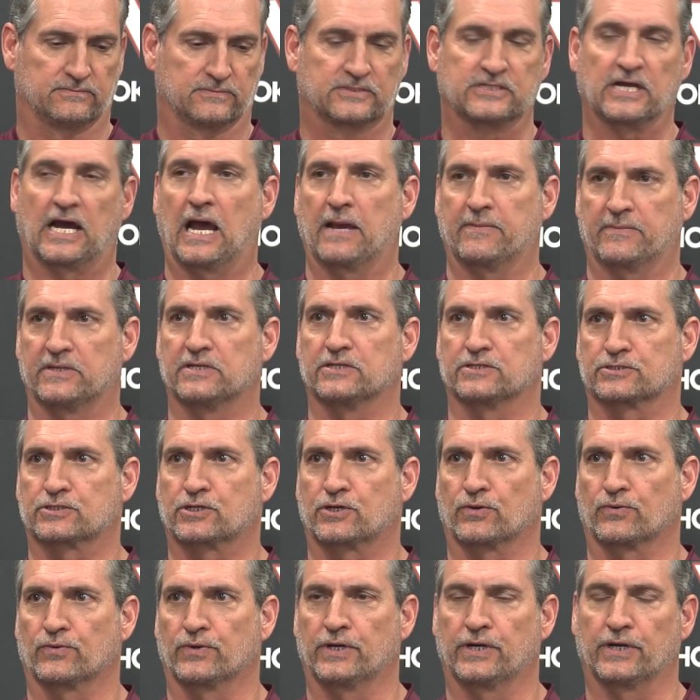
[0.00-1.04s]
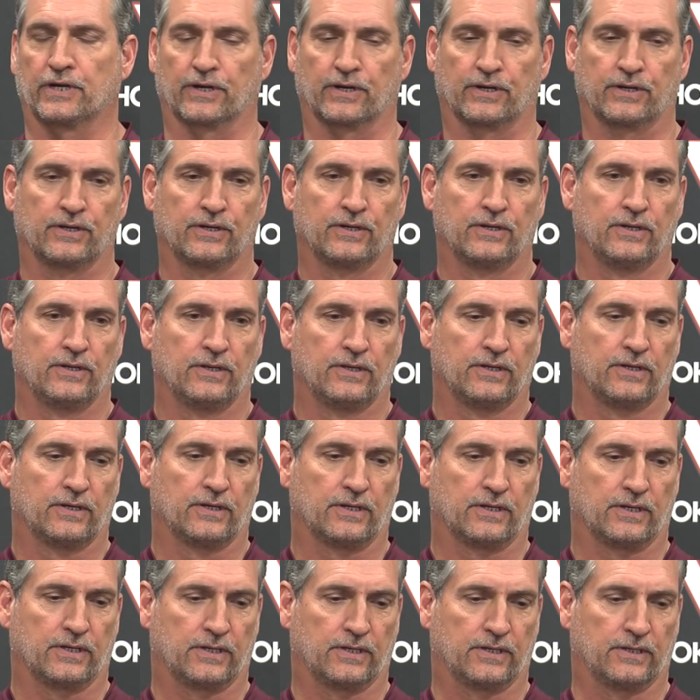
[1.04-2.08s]
time in his career.
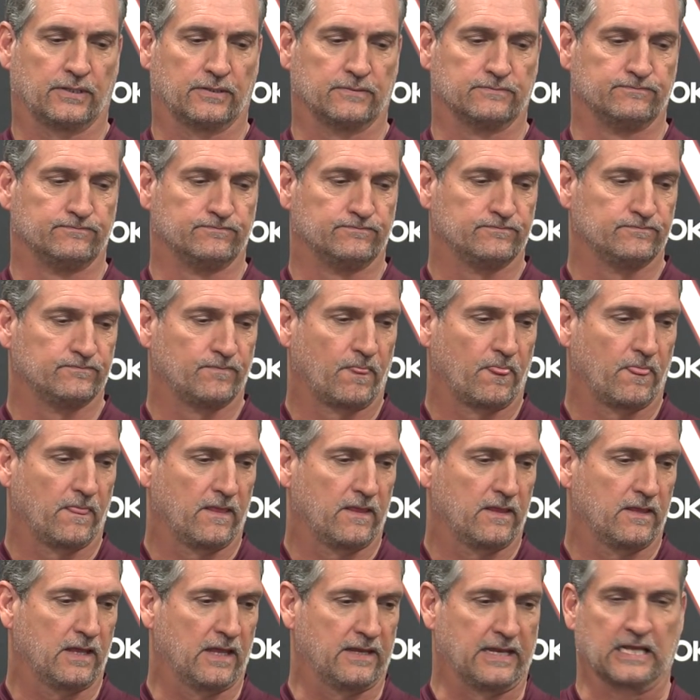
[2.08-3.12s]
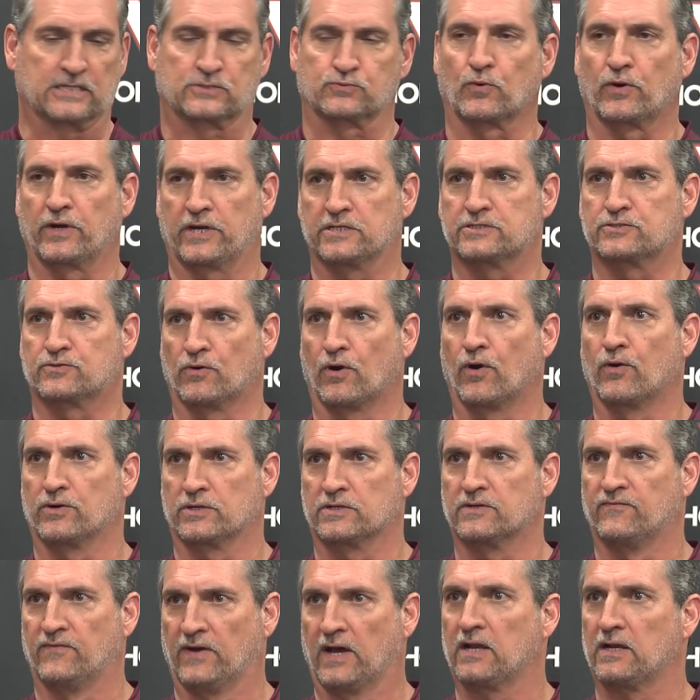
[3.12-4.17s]
And that's where he's grown
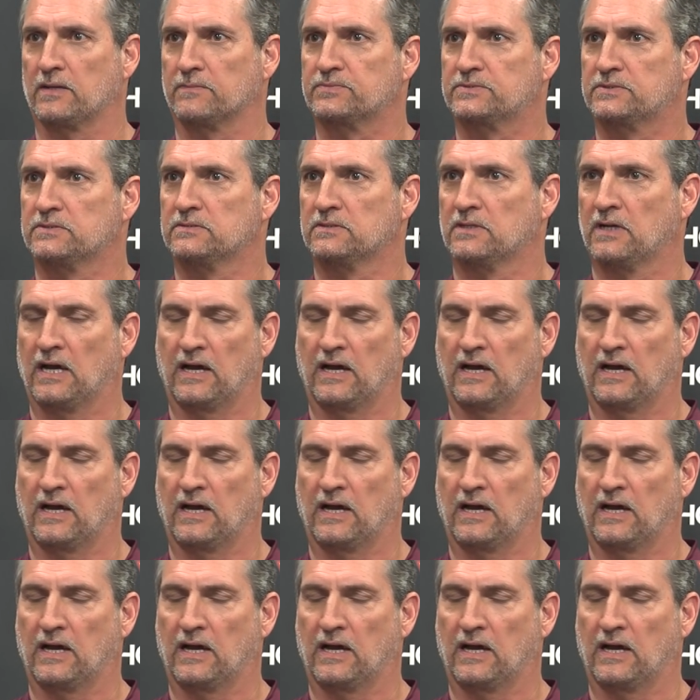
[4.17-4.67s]
and developed.